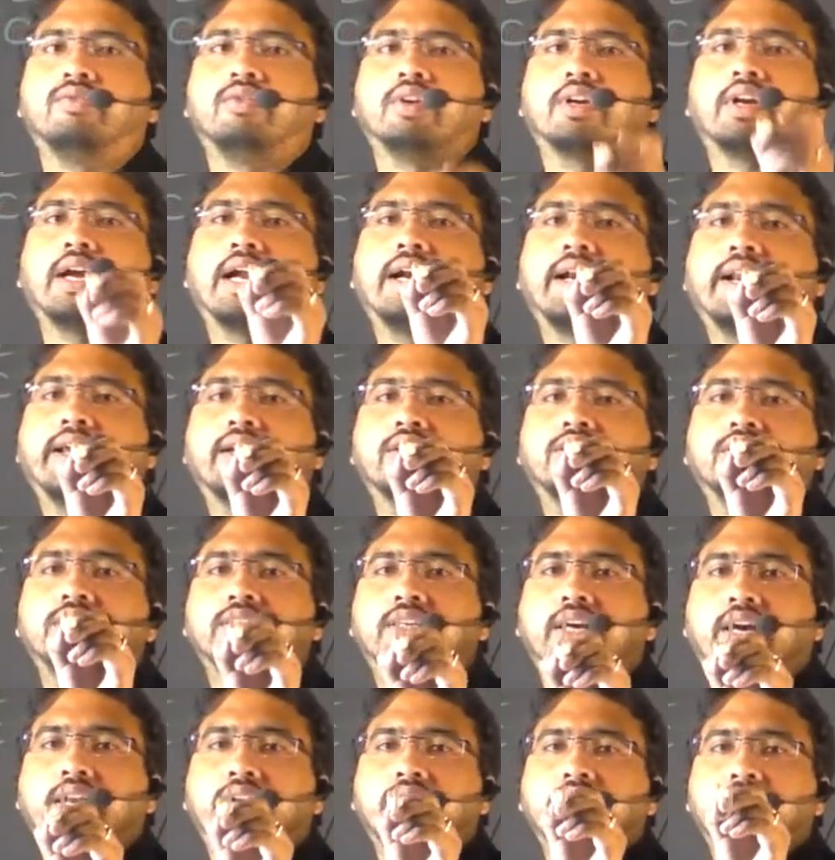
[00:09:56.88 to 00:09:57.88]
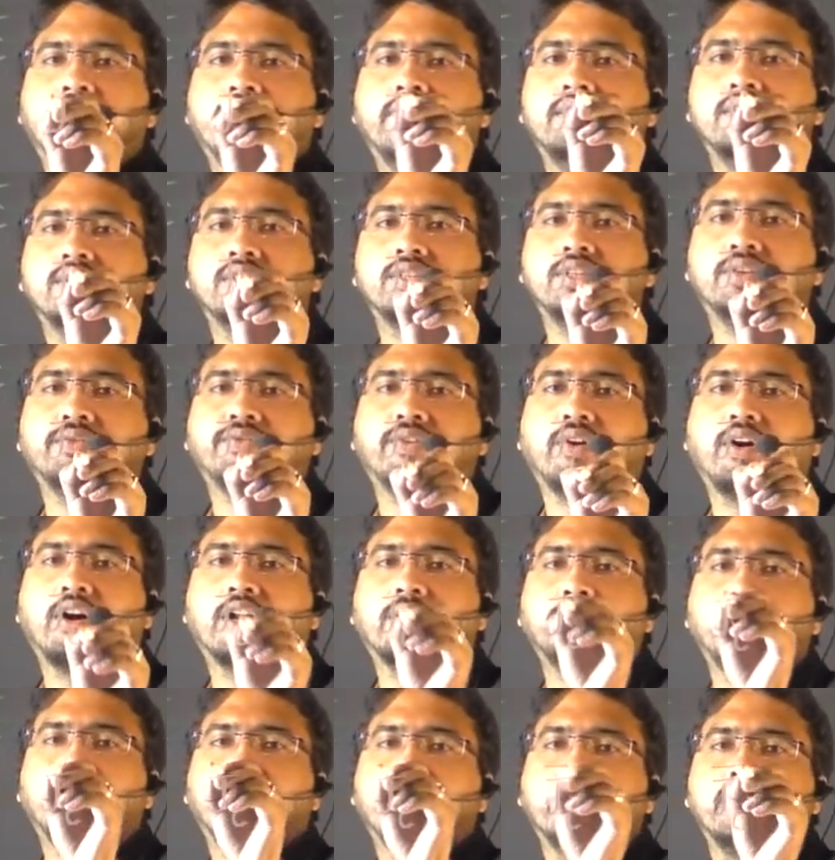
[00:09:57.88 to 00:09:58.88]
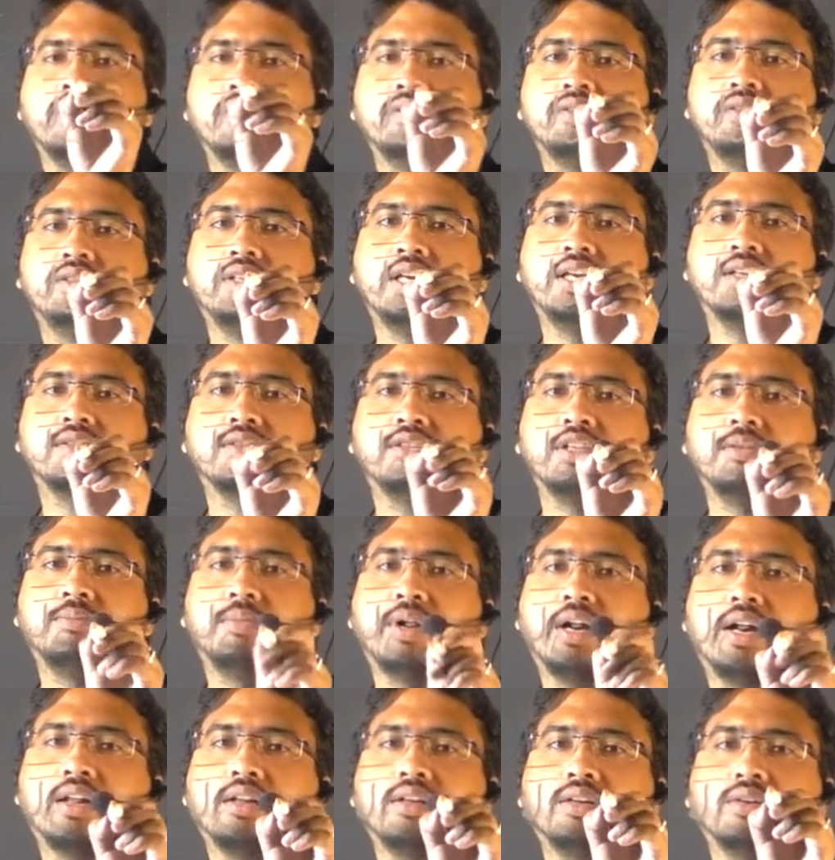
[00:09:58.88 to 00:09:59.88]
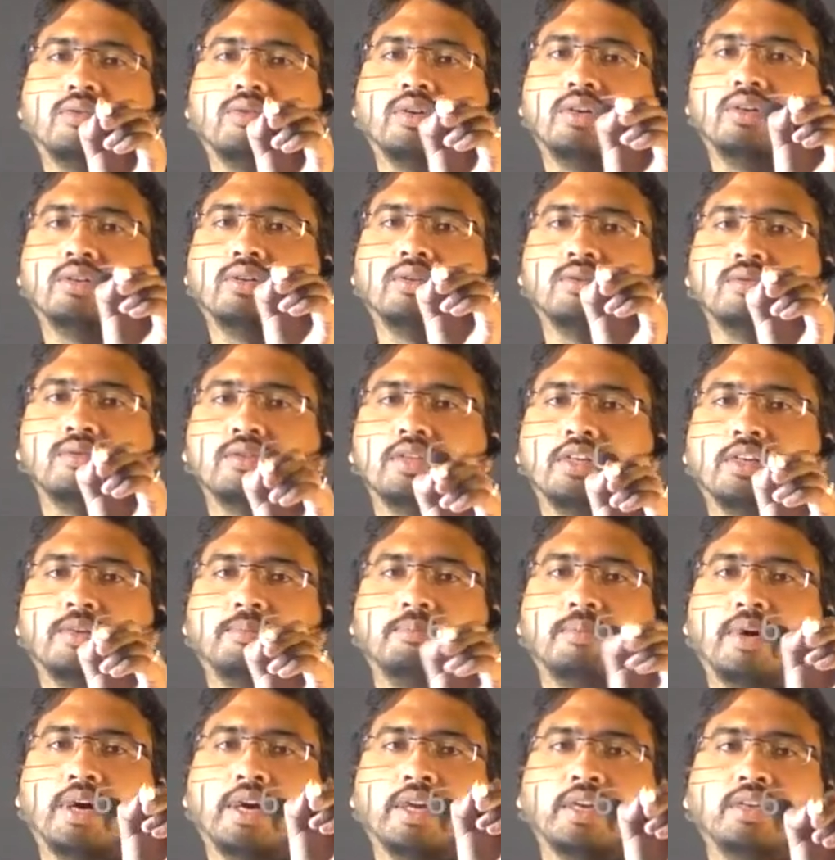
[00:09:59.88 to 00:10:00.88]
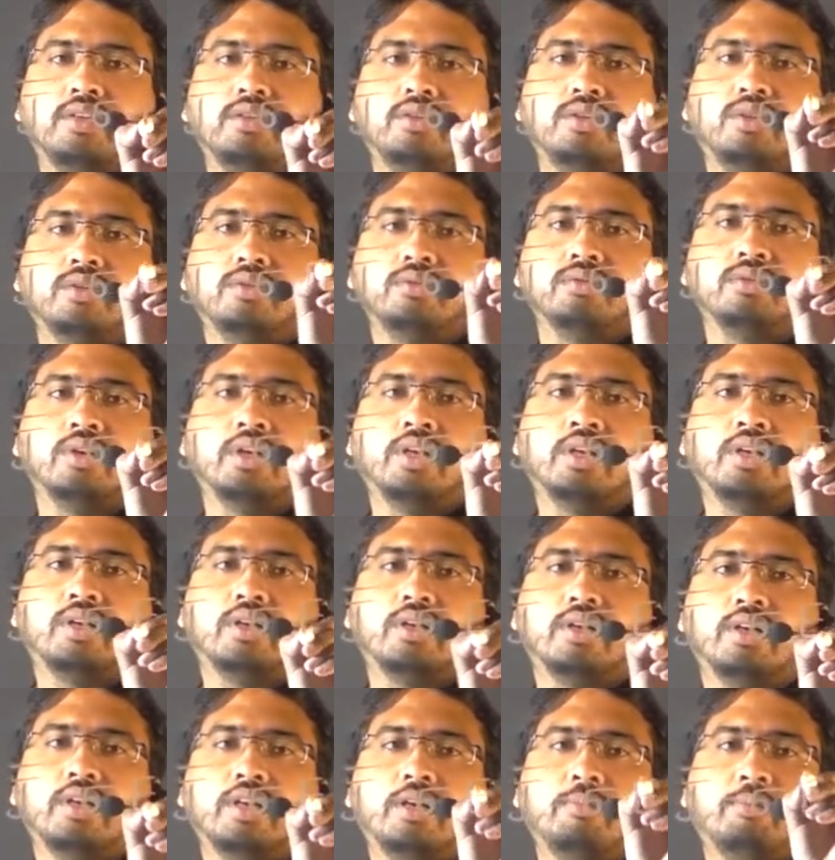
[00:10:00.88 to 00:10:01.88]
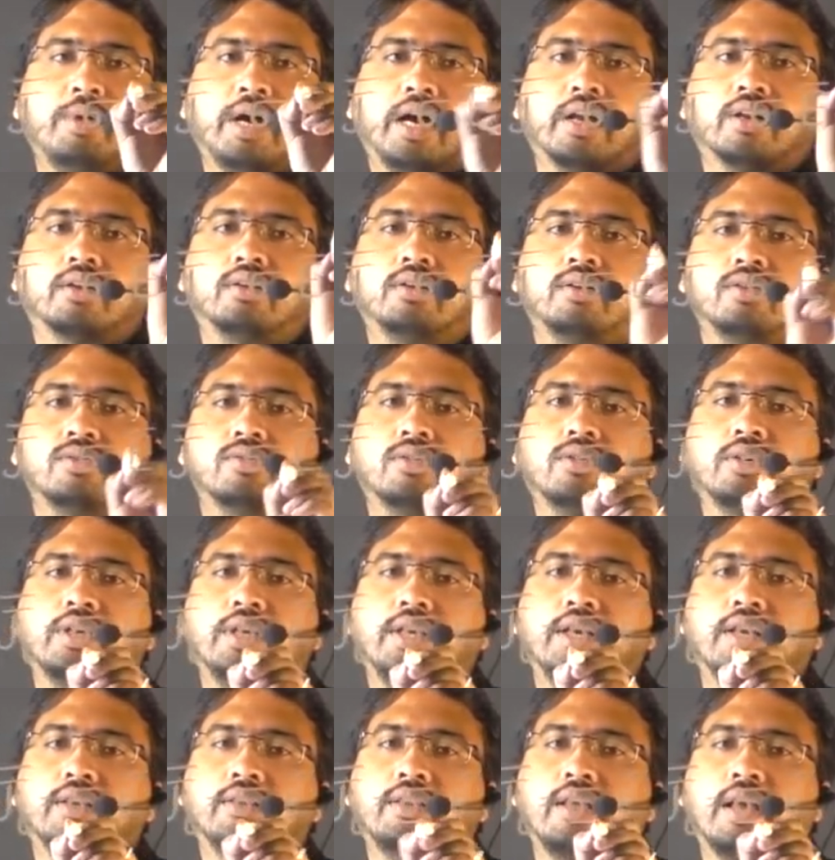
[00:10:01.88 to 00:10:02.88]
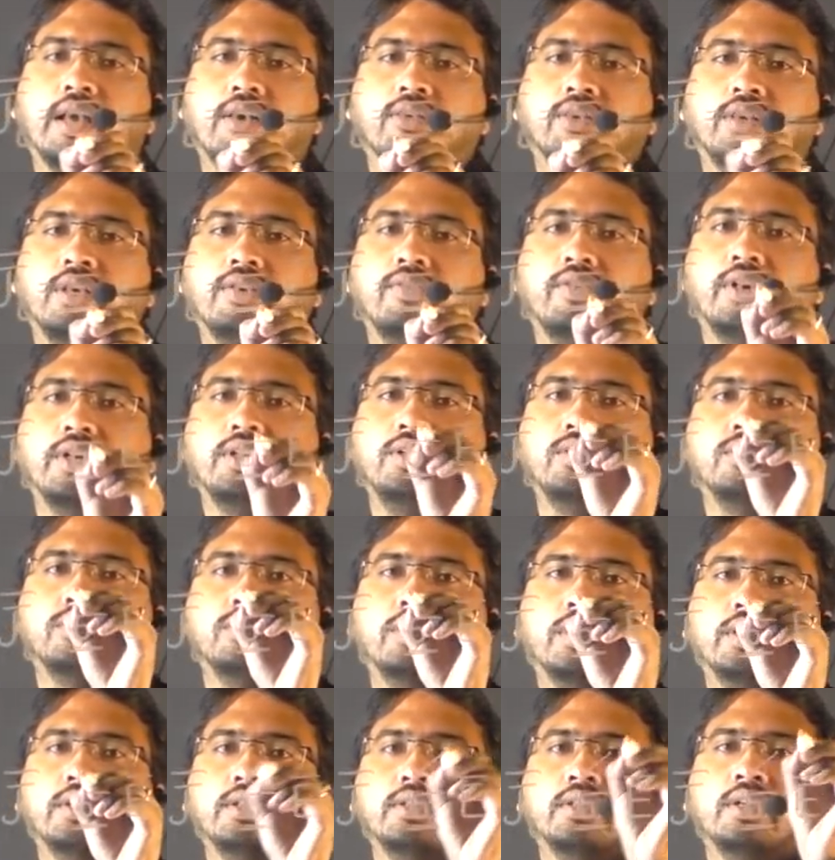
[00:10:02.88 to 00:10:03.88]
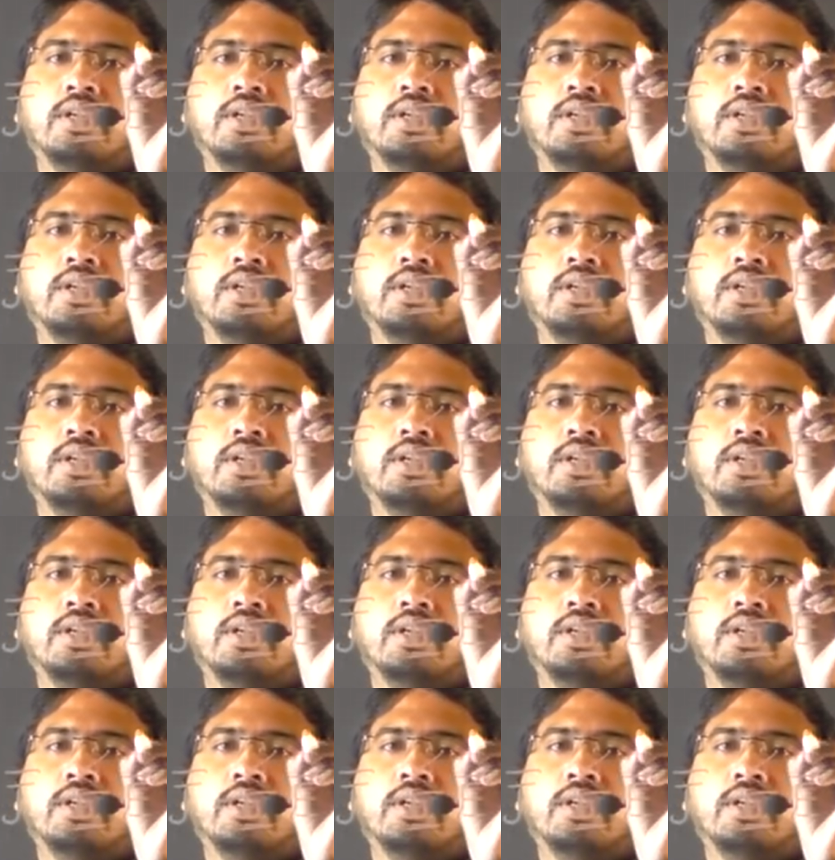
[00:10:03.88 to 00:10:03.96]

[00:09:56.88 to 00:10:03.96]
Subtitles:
conduction current density formula is Jc bar equal to sigma into E bar. So here they have given you the